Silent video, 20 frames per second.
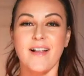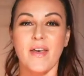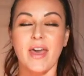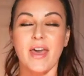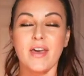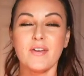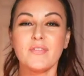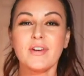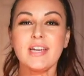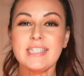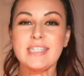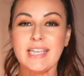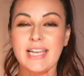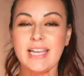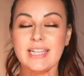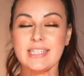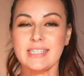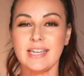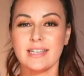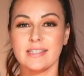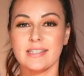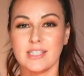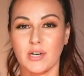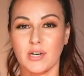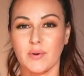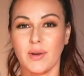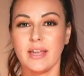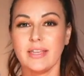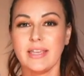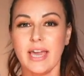Every day it's
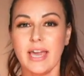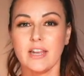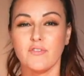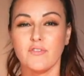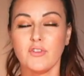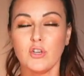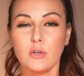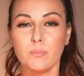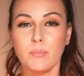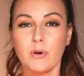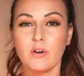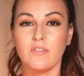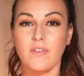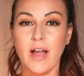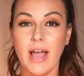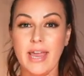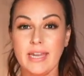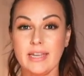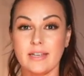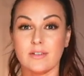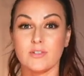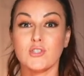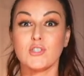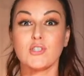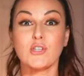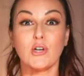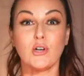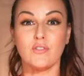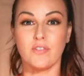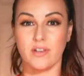necessary. Again, if you're providing a
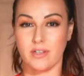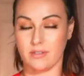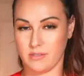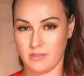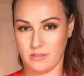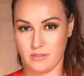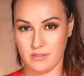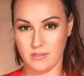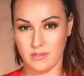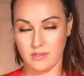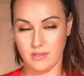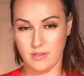service,